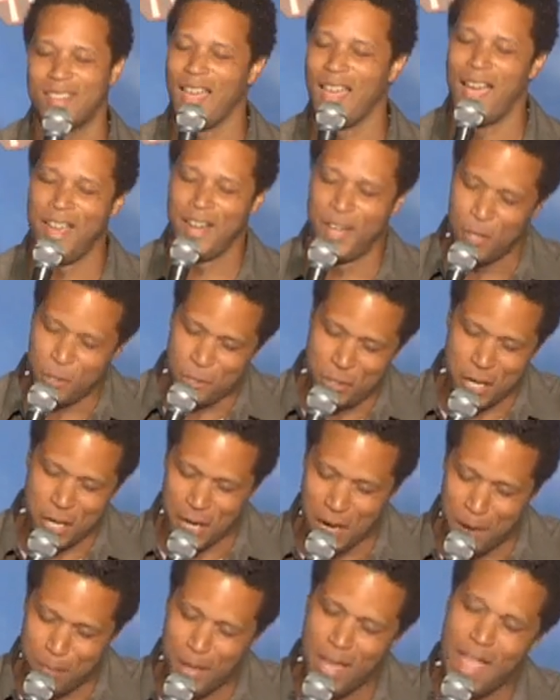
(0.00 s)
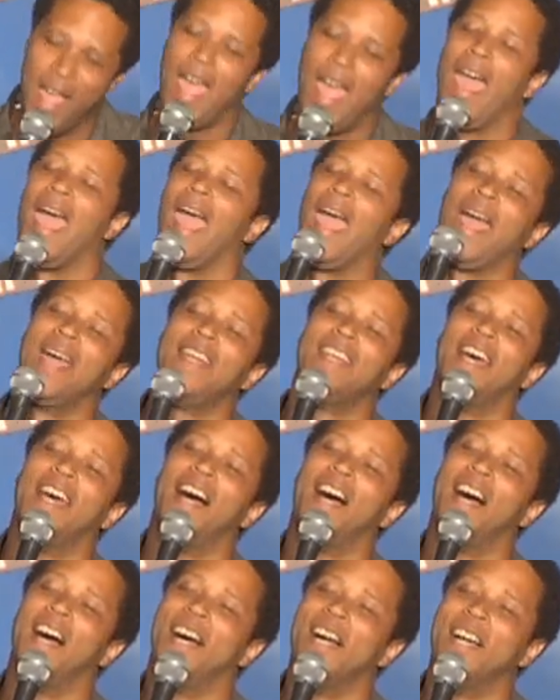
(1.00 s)
I know, shut up. And
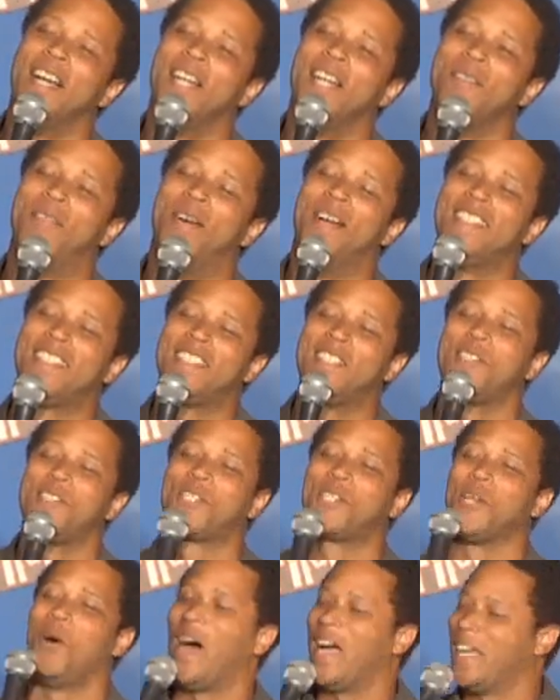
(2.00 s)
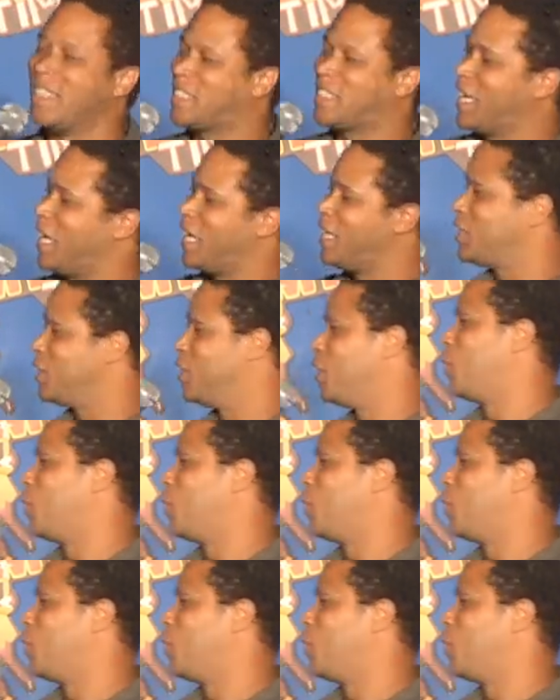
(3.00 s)
so I said, you